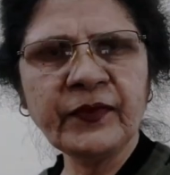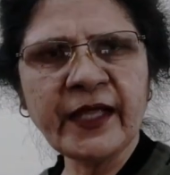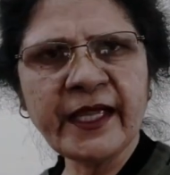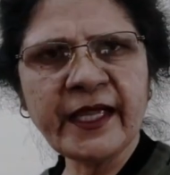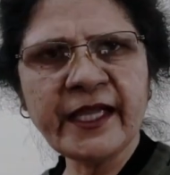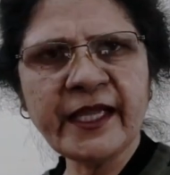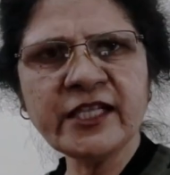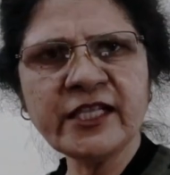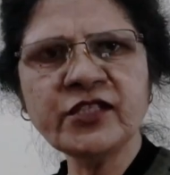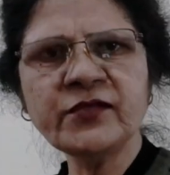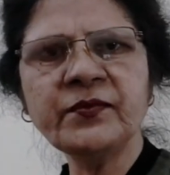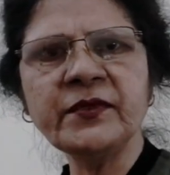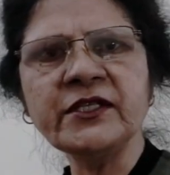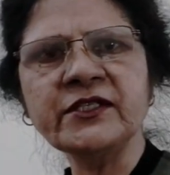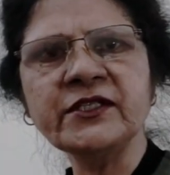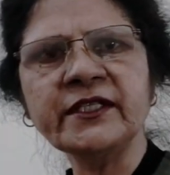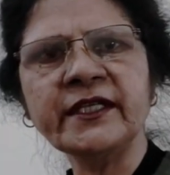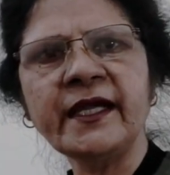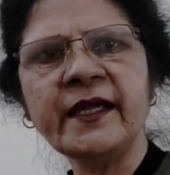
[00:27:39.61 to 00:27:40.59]
Nash
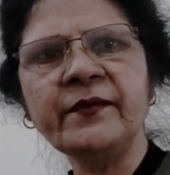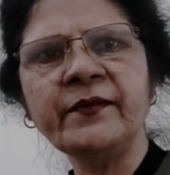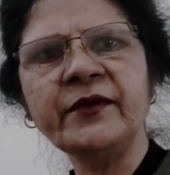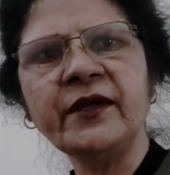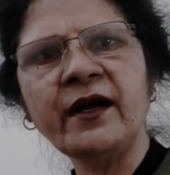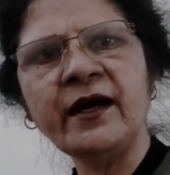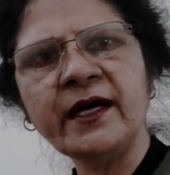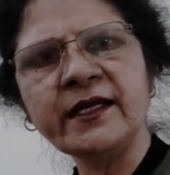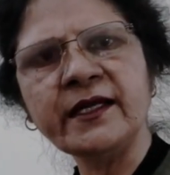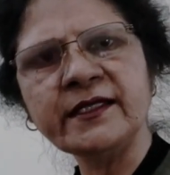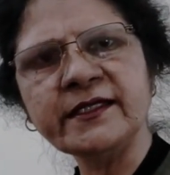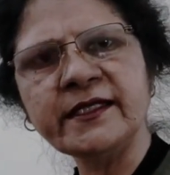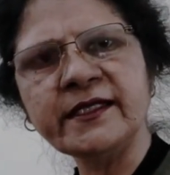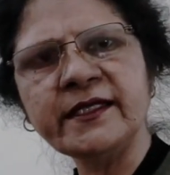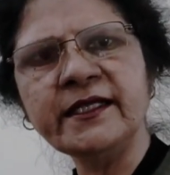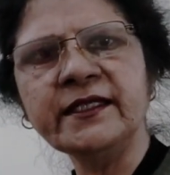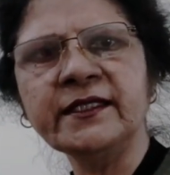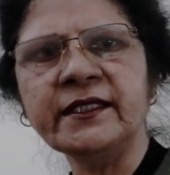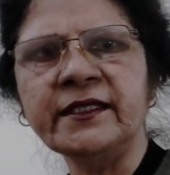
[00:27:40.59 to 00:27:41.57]
prescribed
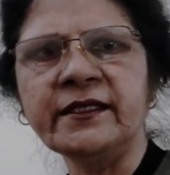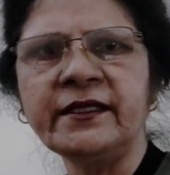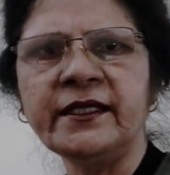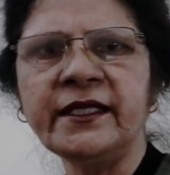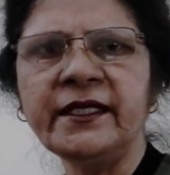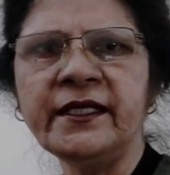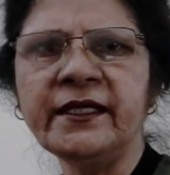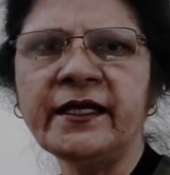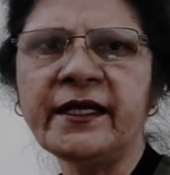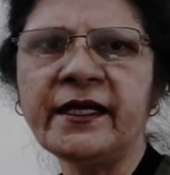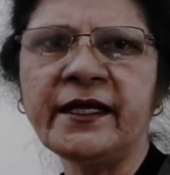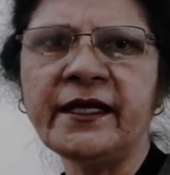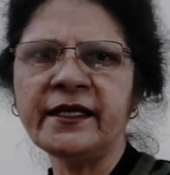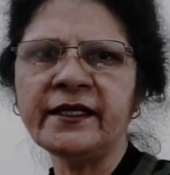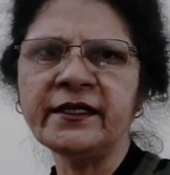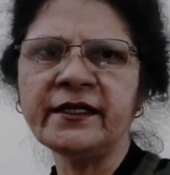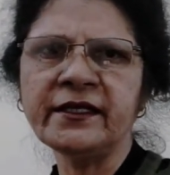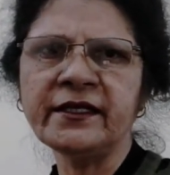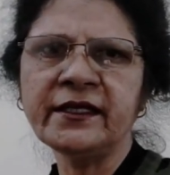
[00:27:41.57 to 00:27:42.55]
arsenic 30
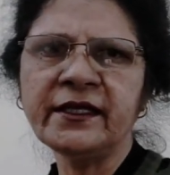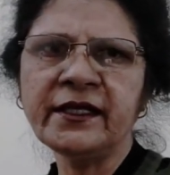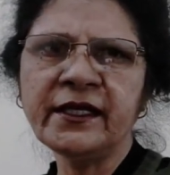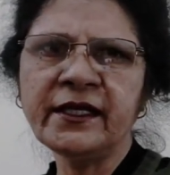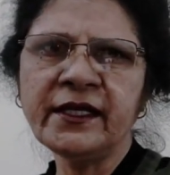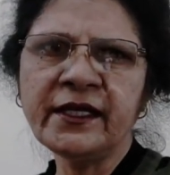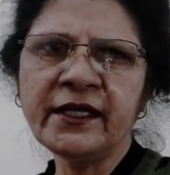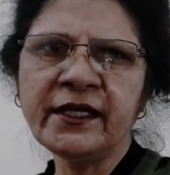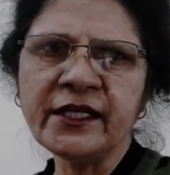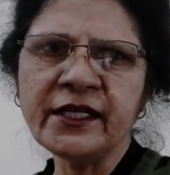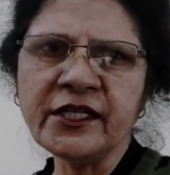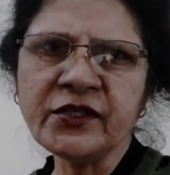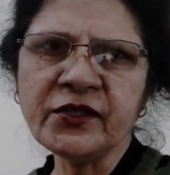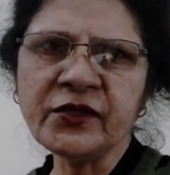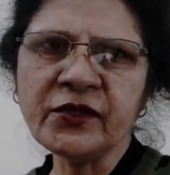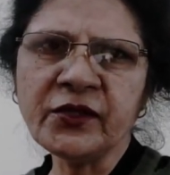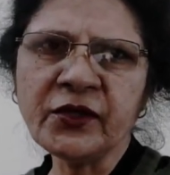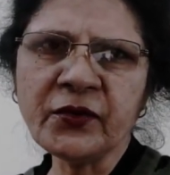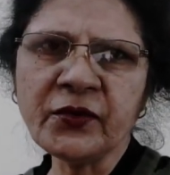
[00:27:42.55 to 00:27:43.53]
and it
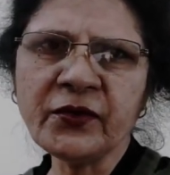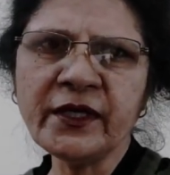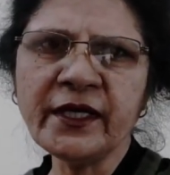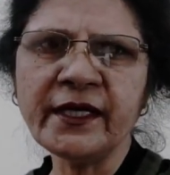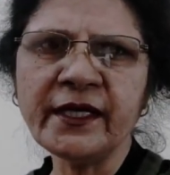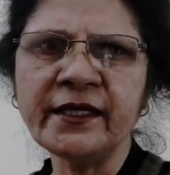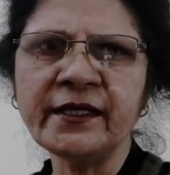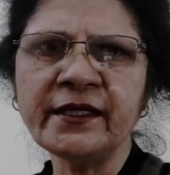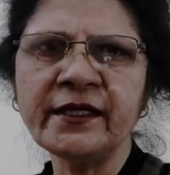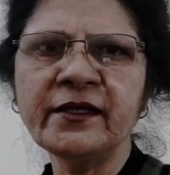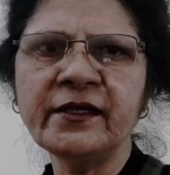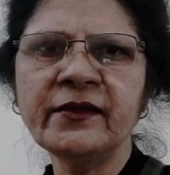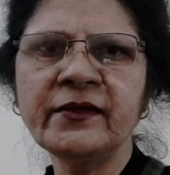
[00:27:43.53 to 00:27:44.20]
cured her.